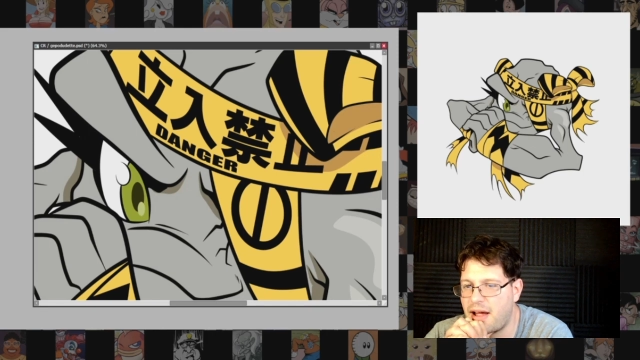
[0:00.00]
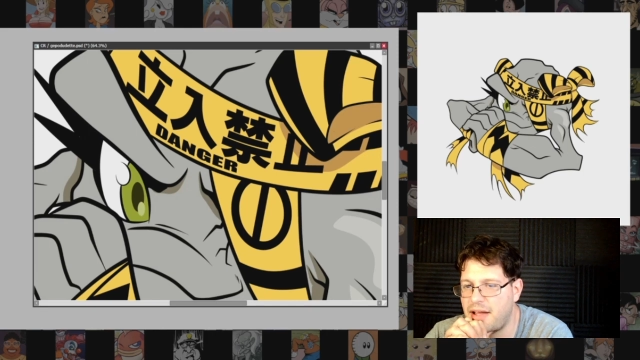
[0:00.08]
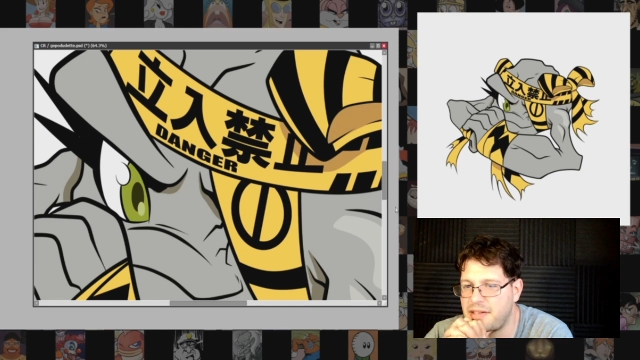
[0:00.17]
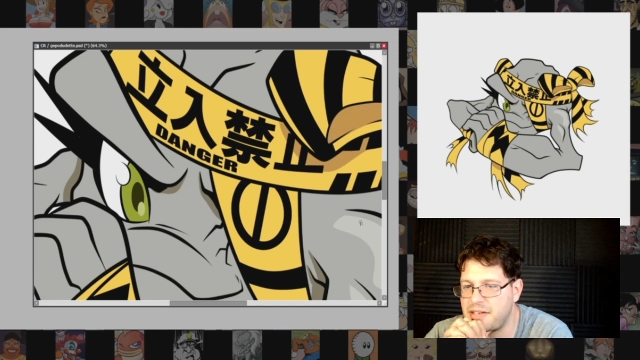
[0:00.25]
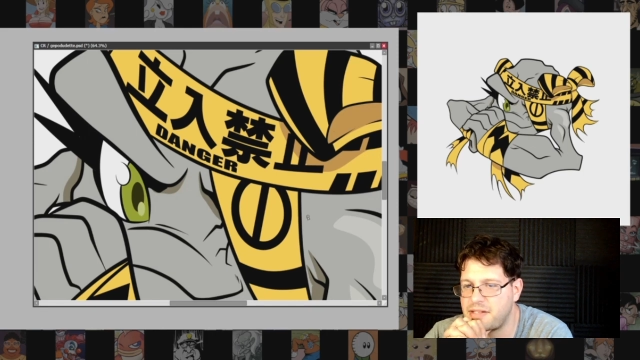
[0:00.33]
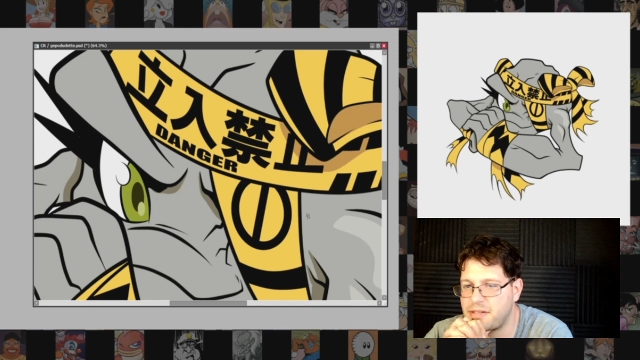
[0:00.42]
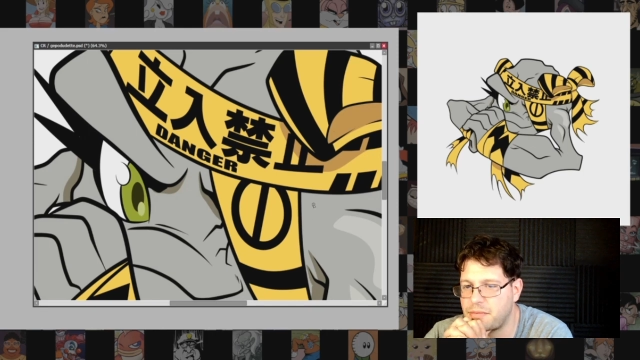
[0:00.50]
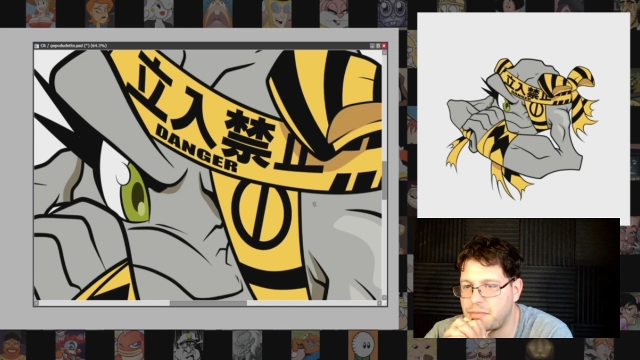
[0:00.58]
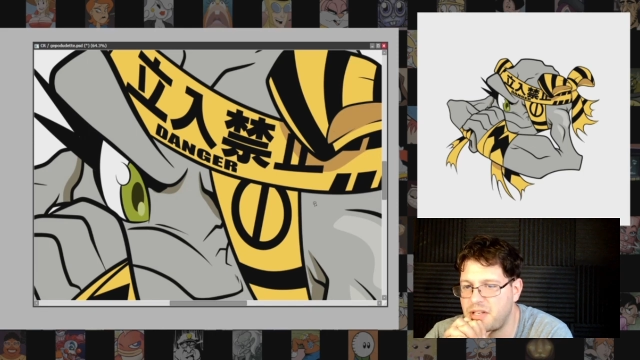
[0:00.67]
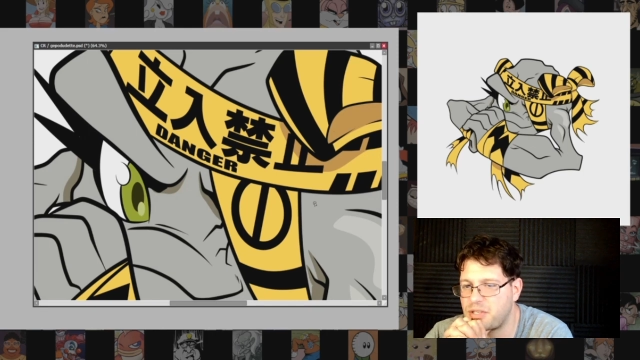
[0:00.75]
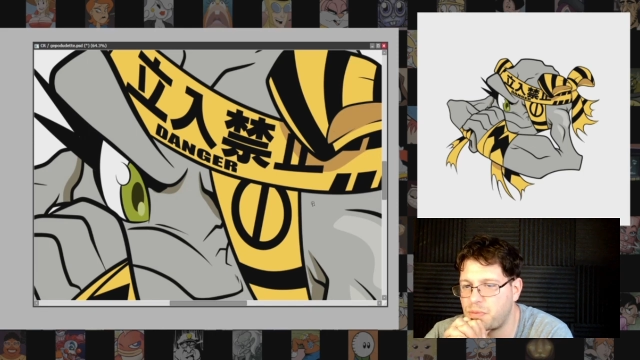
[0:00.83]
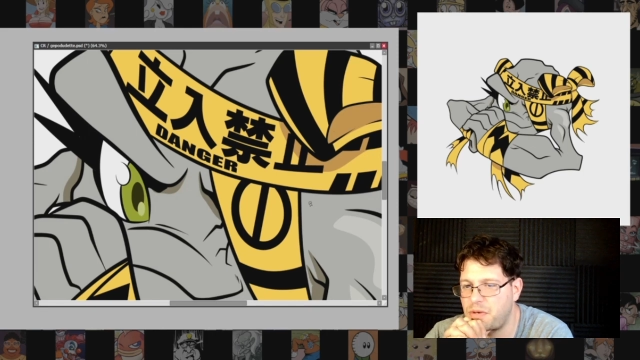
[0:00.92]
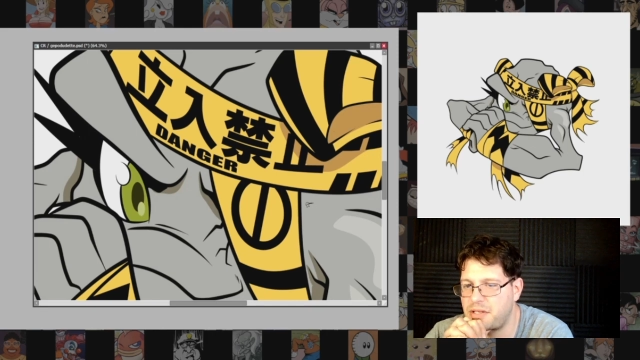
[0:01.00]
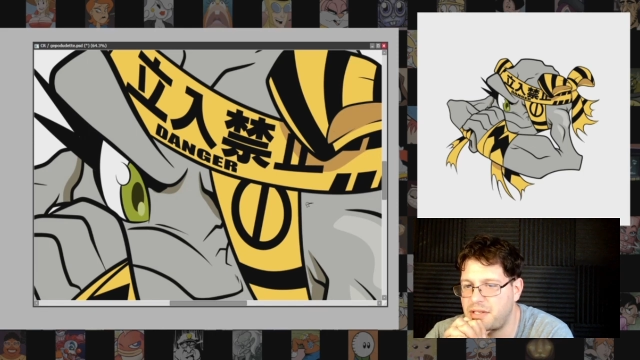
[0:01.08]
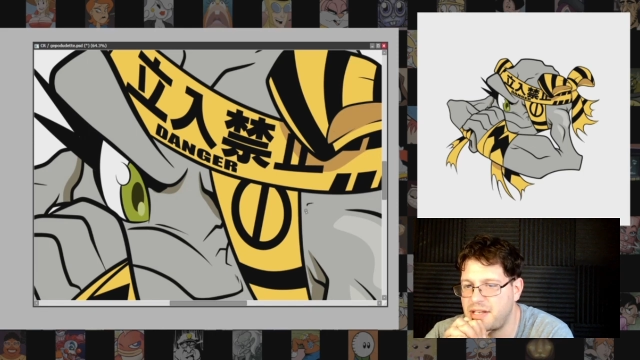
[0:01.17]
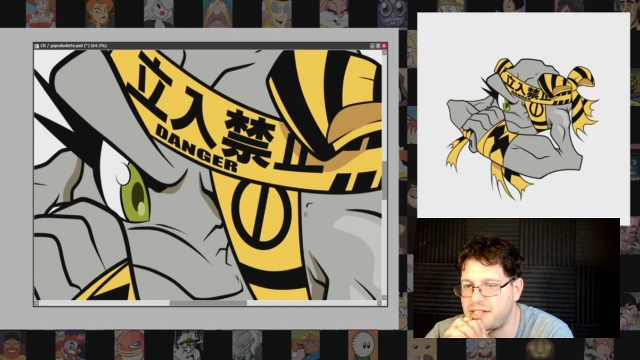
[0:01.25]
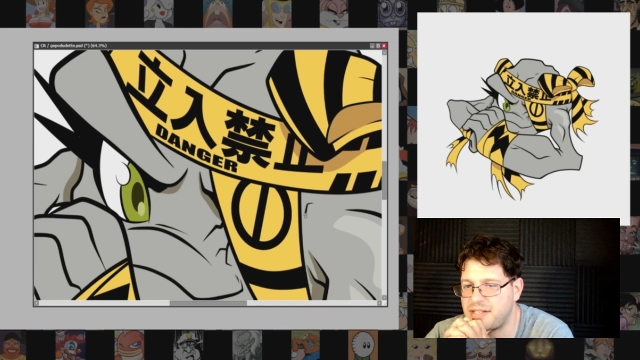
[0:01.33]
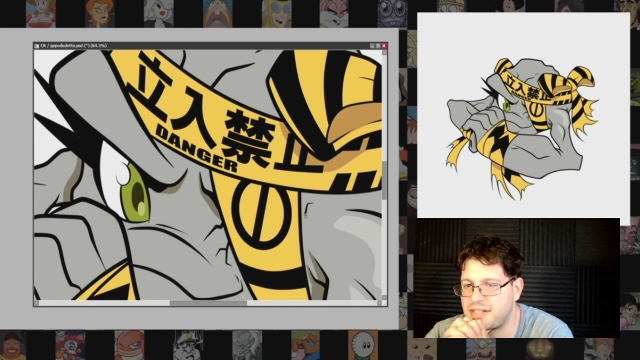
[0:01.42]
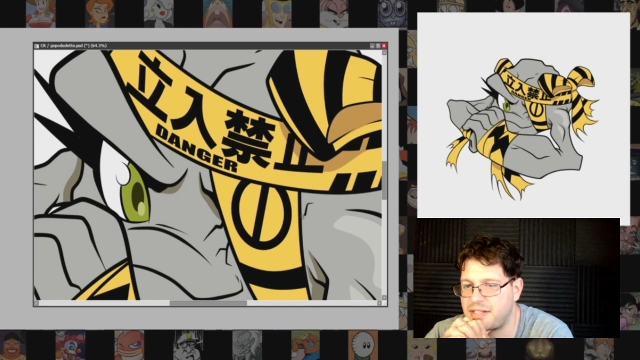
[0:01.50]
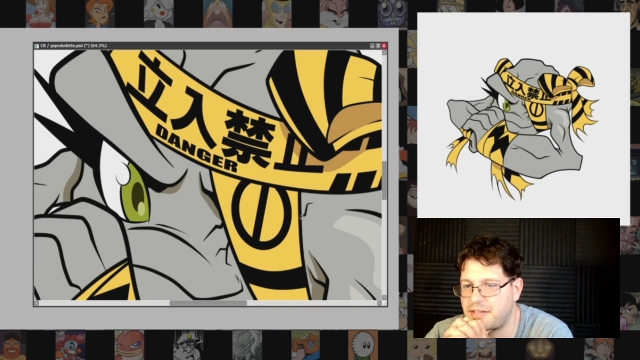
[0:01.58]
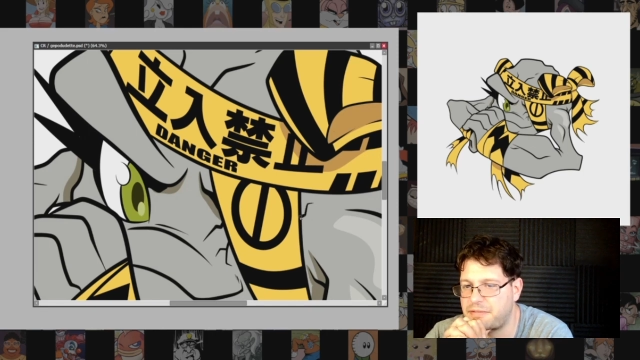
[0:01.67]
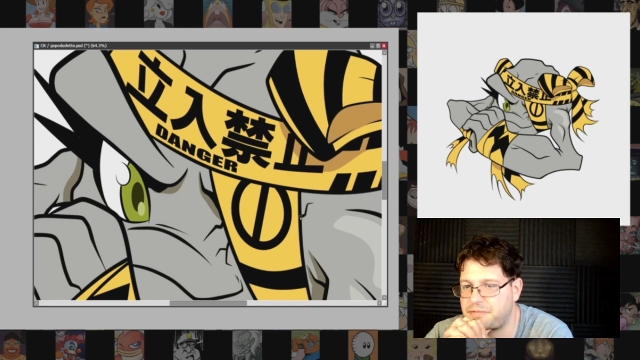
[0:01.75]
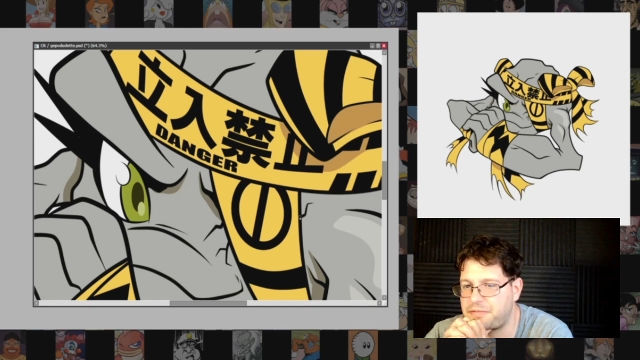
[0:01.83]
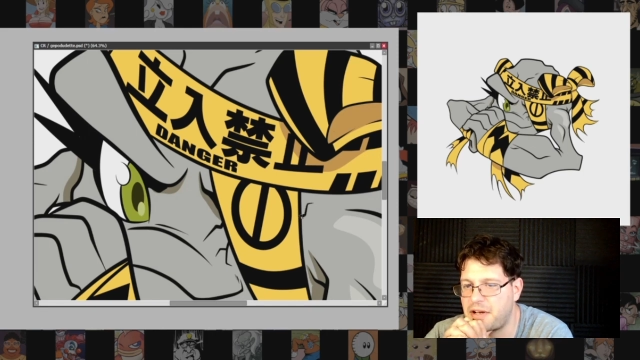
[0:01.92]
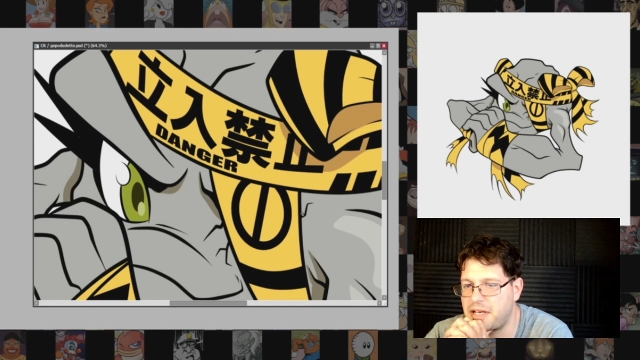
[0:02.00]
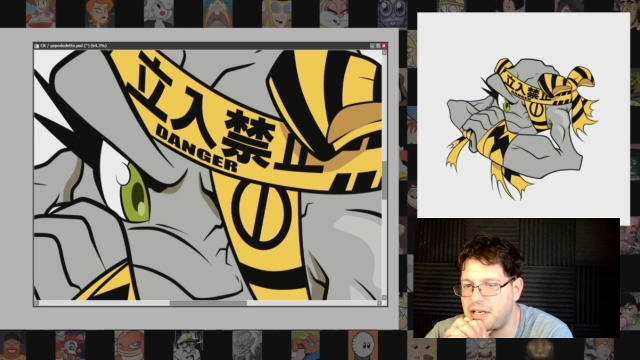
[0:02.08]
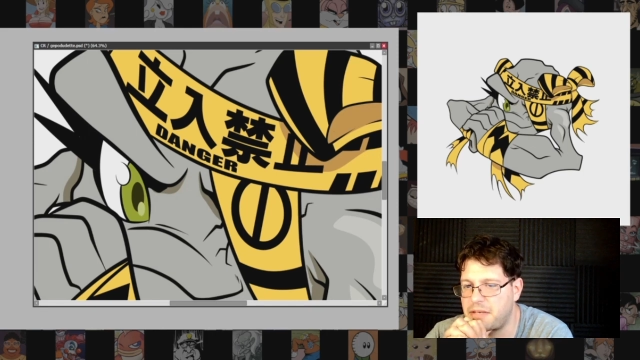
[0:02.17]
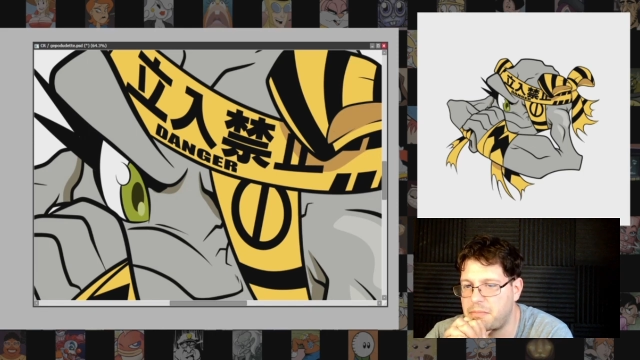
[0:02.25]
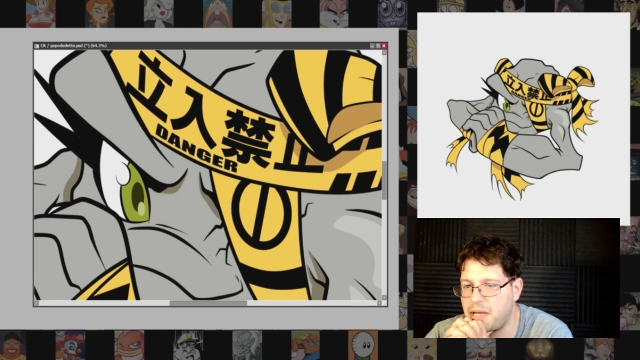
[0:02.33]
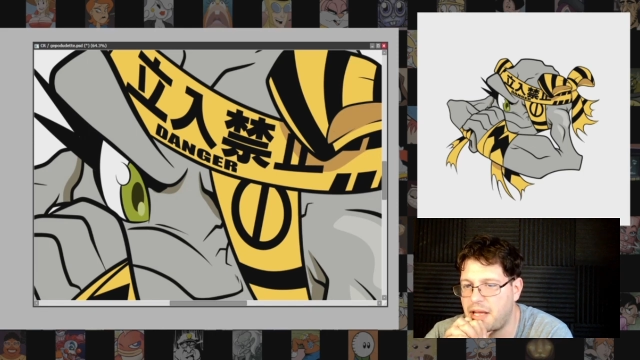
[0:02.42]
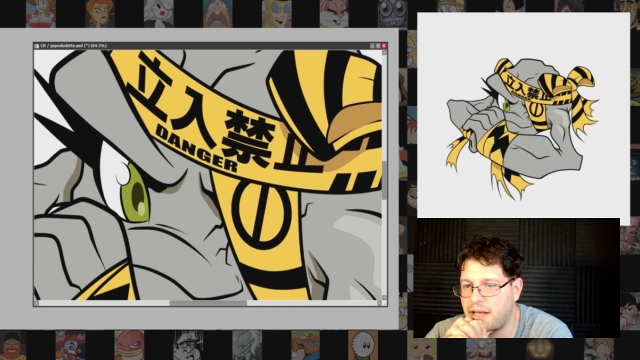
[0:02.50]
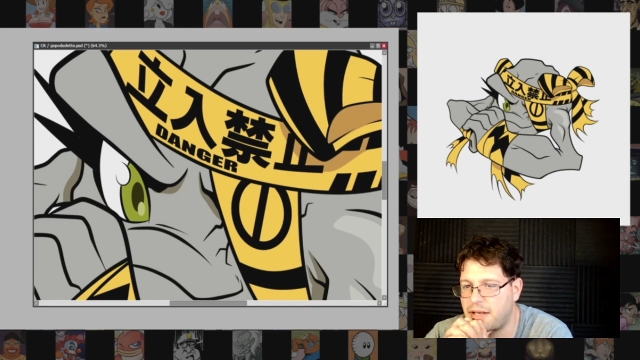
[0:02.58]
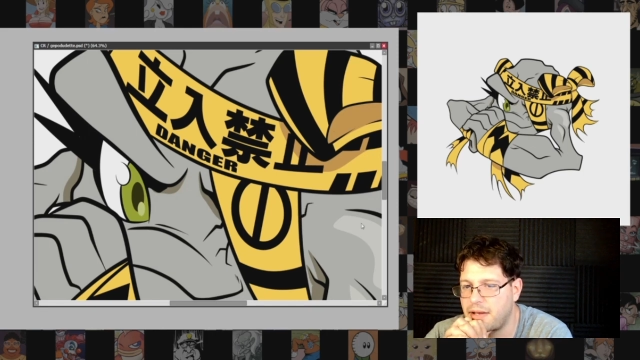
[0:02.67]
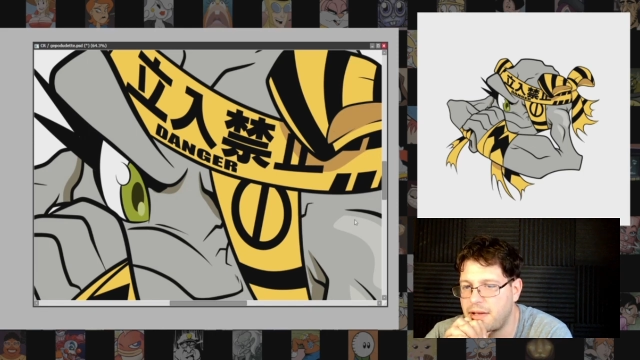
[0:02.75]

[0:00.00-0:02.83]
this is still funny to me